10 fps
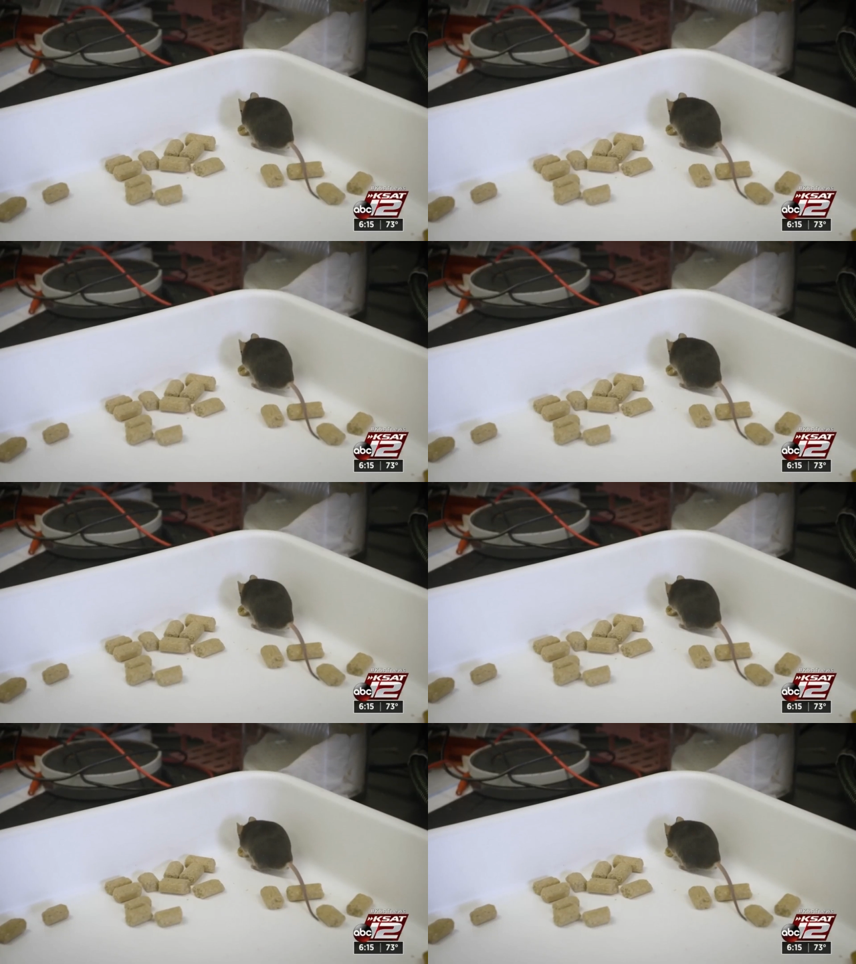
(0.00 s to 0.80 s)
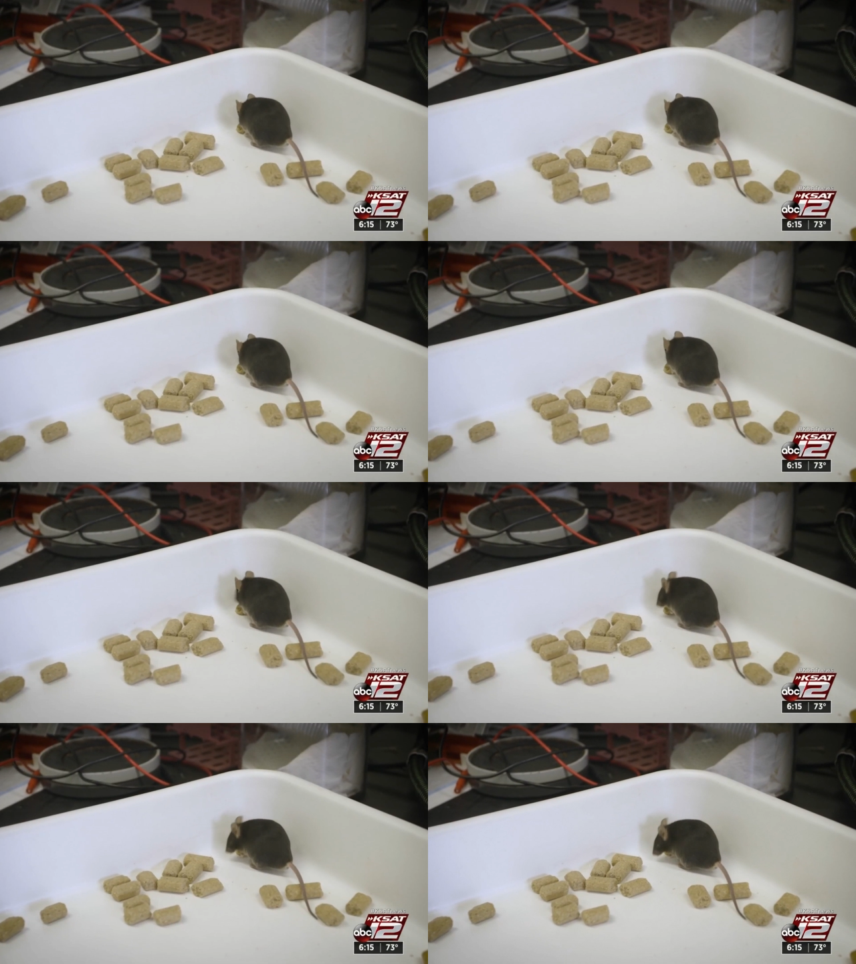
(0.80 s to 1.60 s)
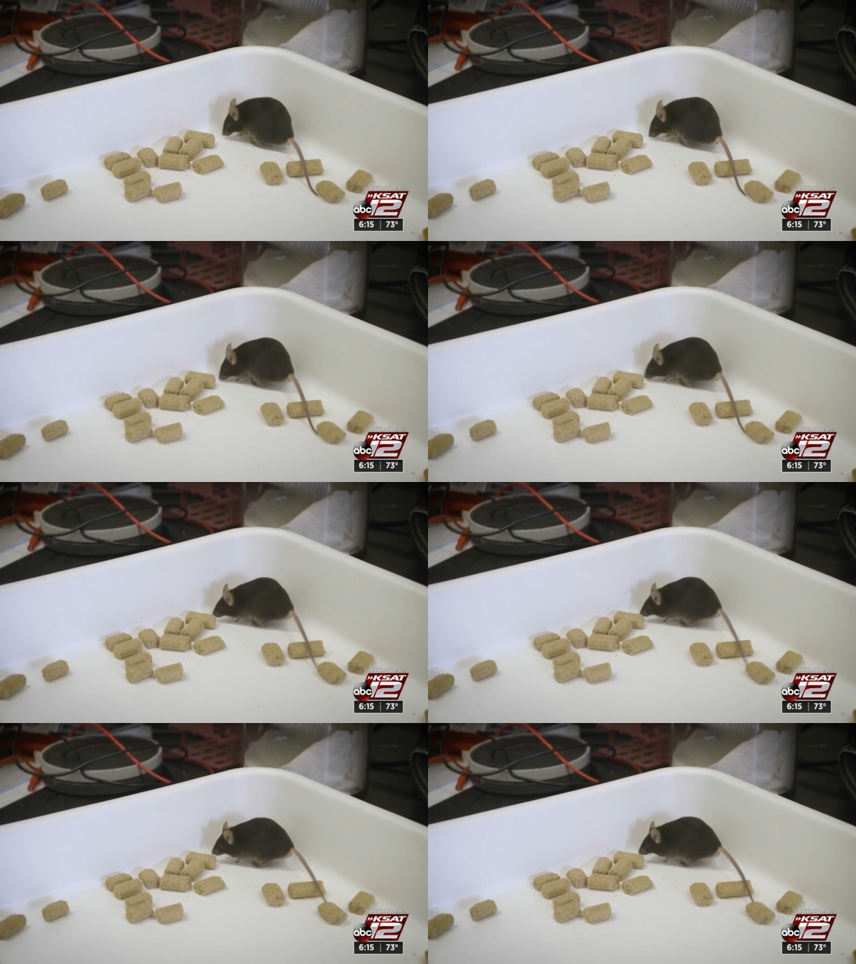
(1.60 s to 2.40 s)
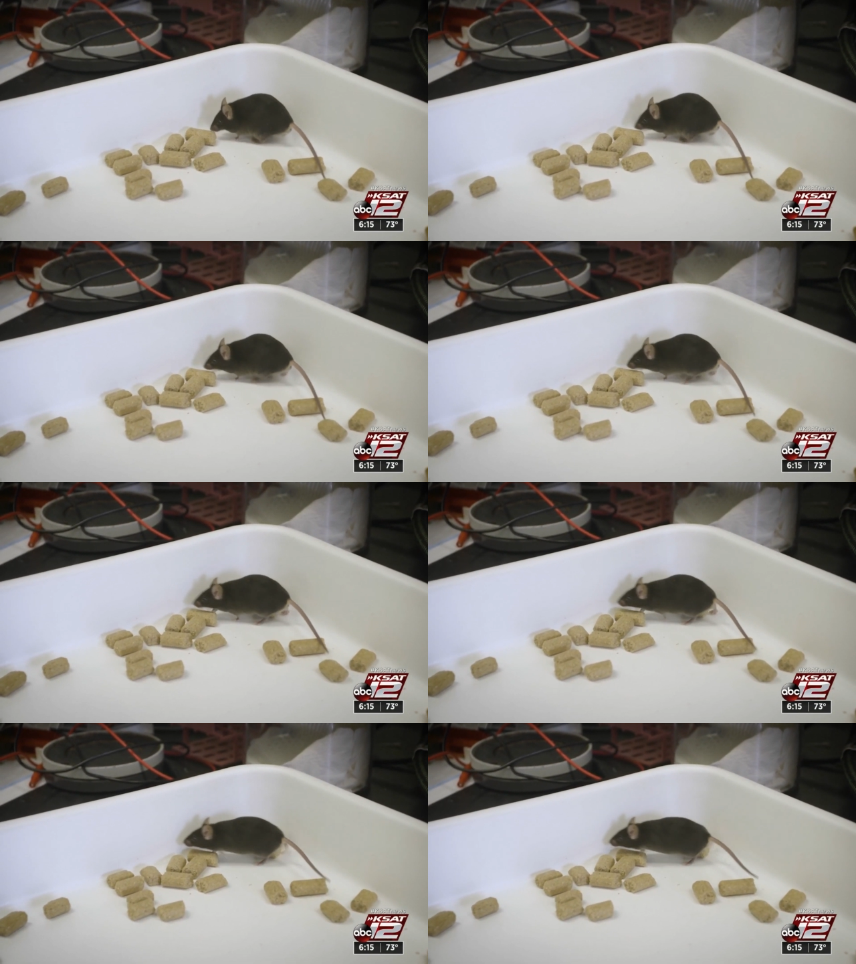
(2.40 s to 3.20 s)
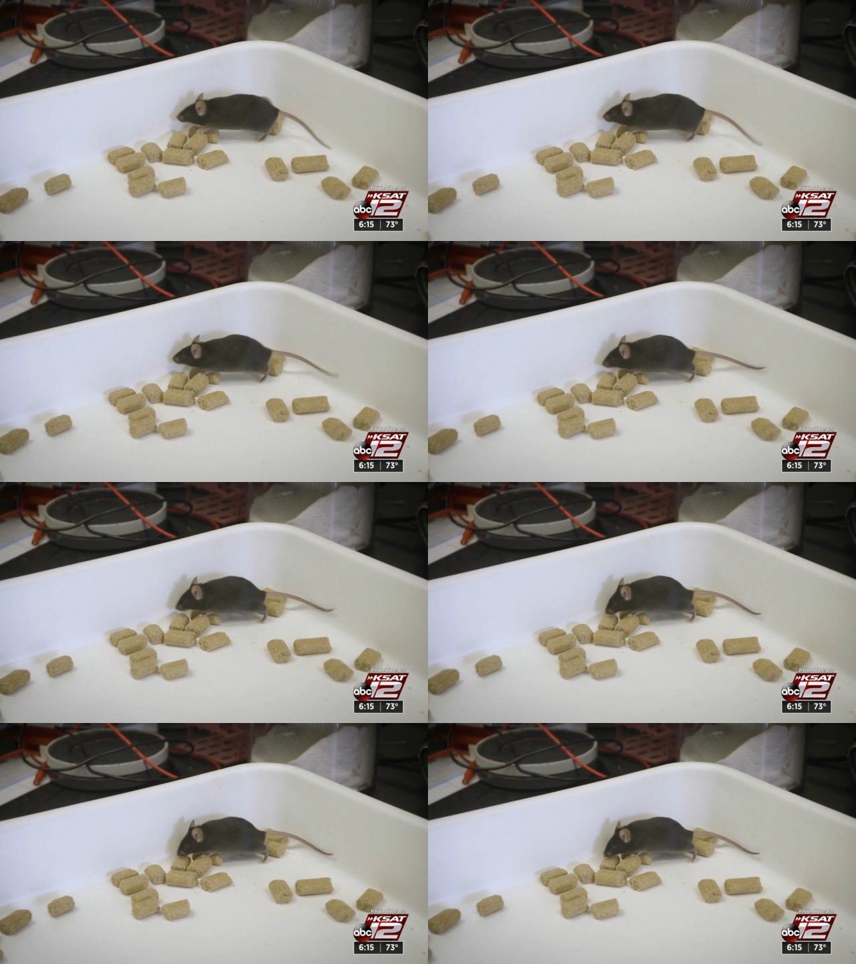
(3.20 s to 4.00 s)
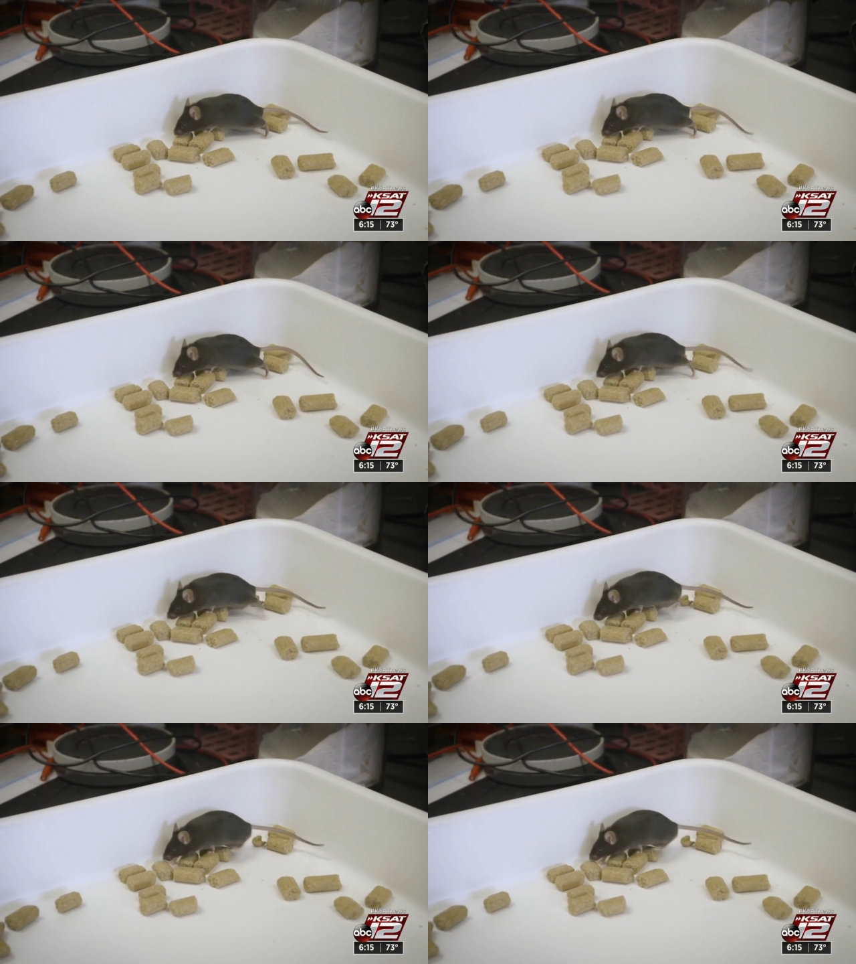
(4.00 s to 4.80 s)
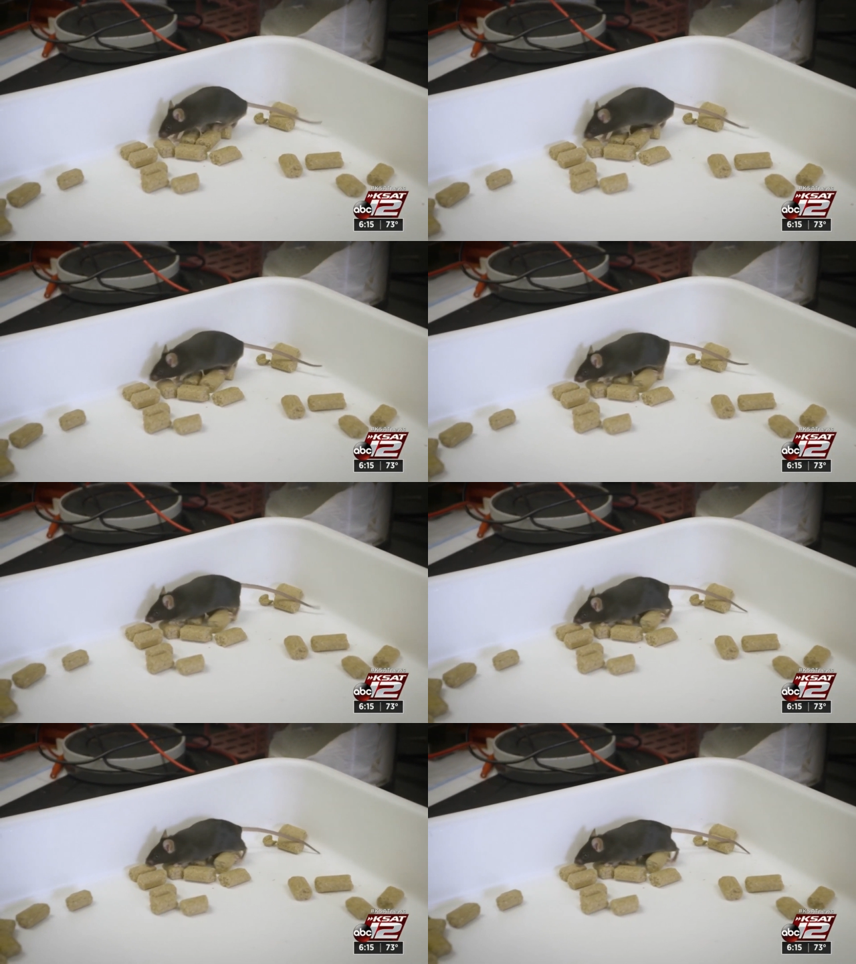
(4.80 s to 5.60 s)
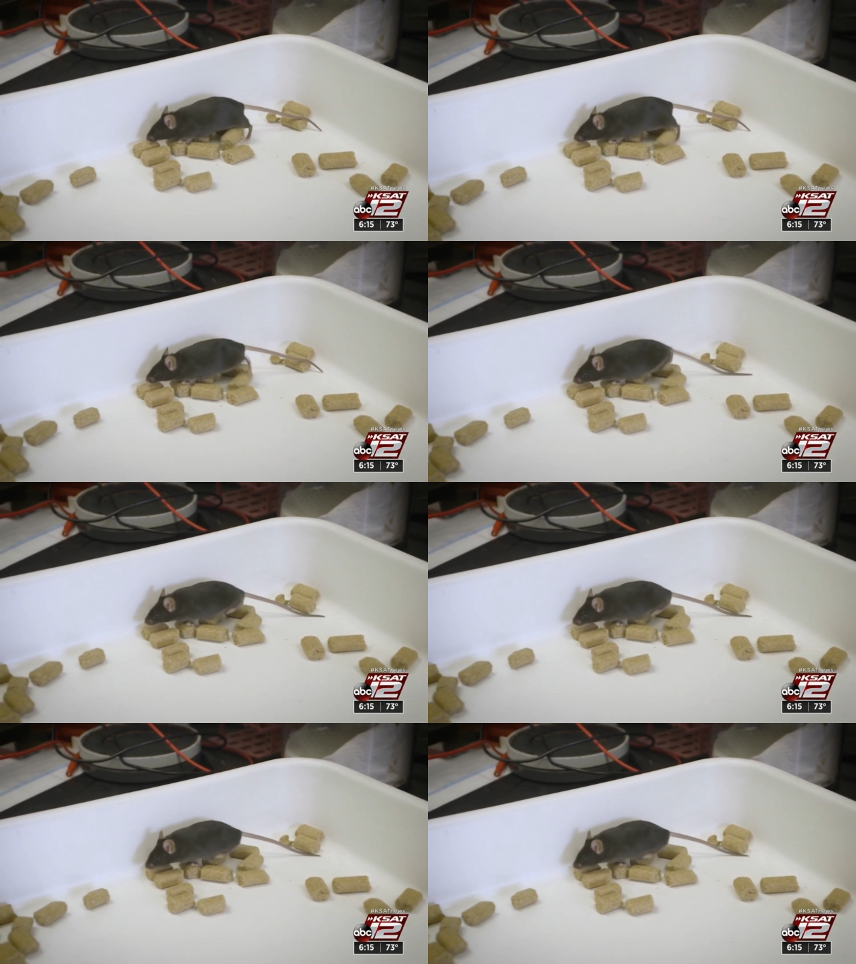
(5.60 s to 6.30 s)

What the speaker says: No face is visible, so there are no lips to read.